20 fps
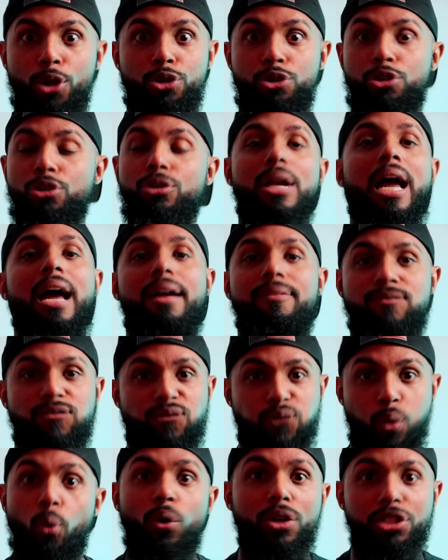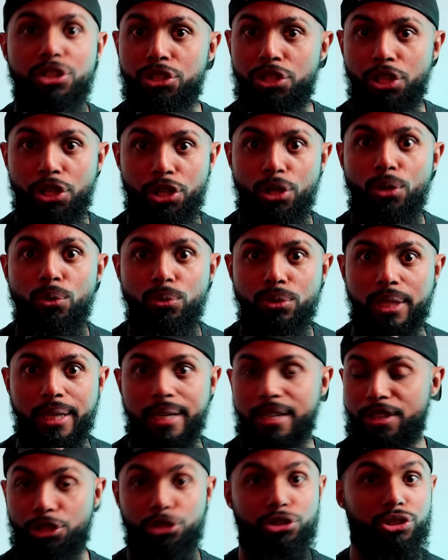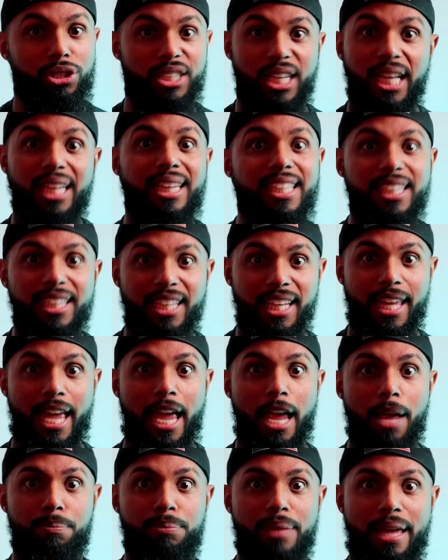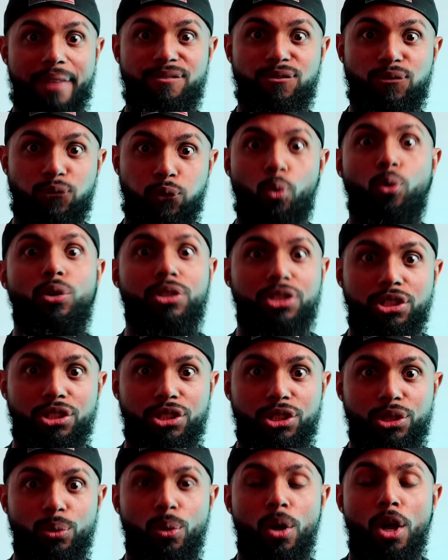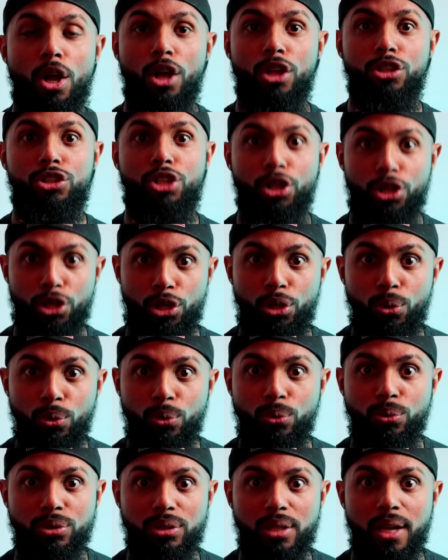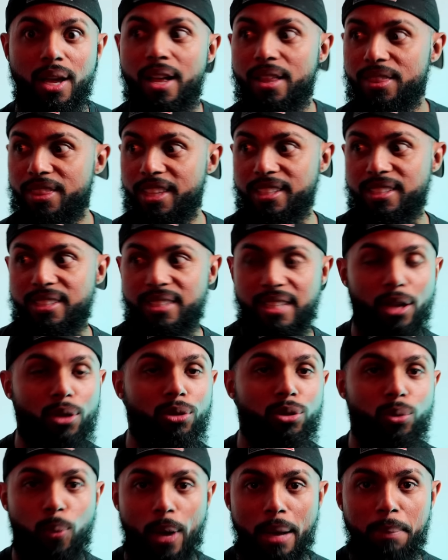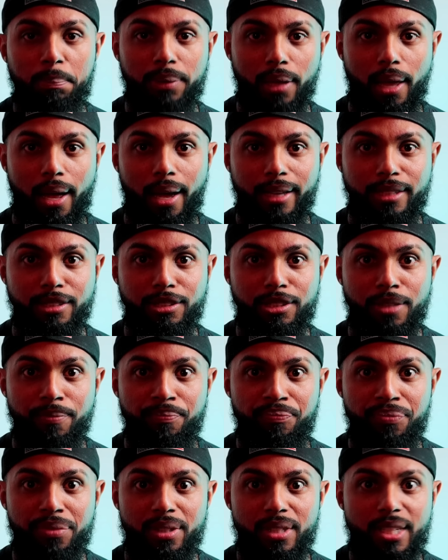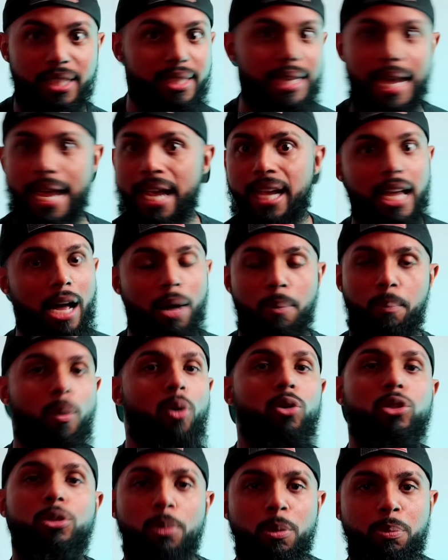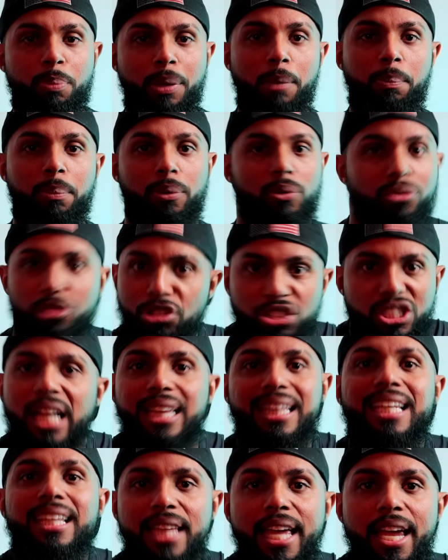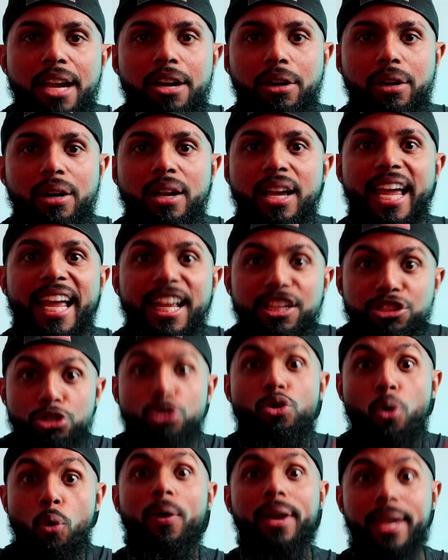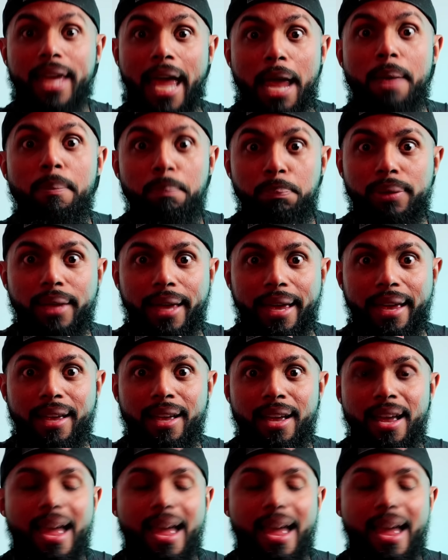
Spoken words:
You're not forced to use it. There's nothing in the game that forces you to use the stealth web lines to take out multiple people. There's nothing there. It's your gameplay.